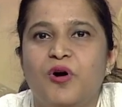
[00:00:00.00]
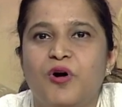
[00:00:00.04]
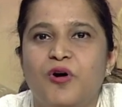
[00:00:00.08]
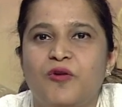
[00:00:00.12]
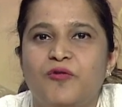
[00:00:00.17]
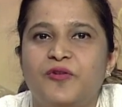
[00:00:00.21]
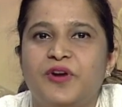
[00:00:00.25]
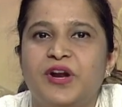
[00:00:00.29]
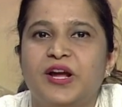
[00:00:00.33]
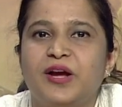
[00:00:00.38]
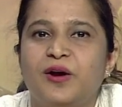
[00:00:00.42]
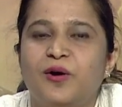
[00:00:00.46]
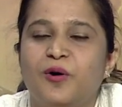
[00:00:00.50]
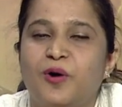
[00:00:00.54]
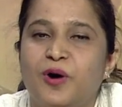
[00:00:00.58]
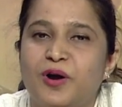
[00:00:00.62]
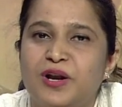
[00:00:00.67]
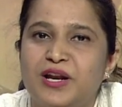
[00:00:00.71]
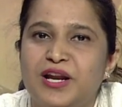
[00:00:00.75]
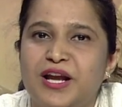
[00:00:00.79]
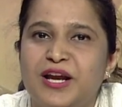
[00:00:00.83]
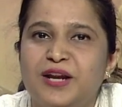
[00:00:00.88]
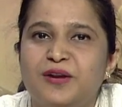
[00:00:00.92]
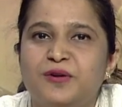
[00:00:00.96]
offering
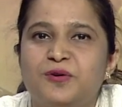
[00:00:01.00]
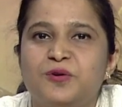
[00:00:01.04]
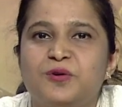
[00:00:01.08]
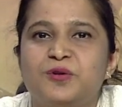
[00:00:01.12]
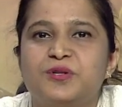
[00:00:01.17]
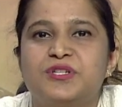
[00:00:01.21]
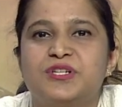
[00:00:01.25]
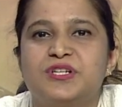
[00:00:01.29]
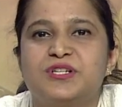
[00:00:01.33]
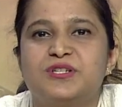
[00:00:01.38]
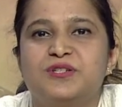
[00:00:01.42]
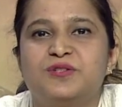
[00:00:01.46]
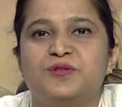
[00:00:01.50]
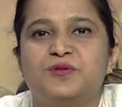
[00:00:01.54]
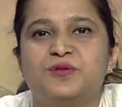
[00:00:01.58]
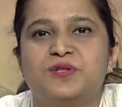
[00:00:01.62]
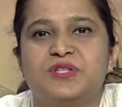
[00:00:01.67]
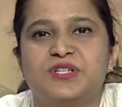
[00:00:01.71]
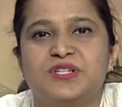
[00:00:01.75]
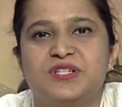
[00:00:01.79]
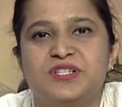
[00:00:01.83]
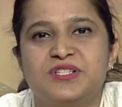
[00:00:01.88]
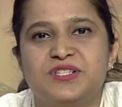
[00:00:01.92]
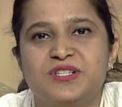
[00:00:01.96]
online courses to
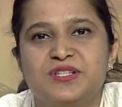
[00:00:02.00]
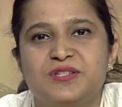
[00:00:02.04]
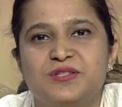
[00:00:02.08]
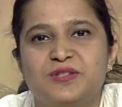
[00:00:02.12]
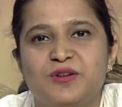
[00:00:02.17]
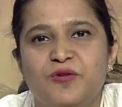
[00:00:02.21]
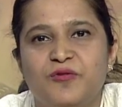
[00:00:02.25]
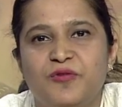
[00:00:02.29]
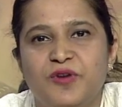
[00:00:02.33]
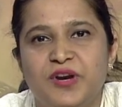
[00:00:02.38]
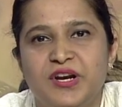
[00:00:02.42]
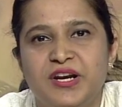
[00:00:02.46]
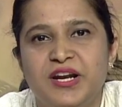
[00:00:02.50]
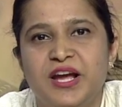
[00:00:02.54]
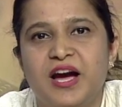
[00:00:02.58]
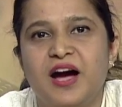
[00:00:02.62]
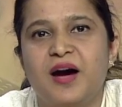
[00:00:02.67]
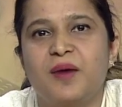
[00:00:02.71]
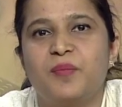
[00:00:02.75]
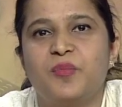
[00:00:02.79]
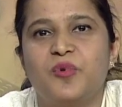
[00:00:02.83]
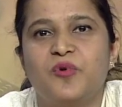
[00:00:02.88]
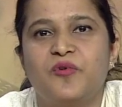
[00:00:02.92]
citizens of India,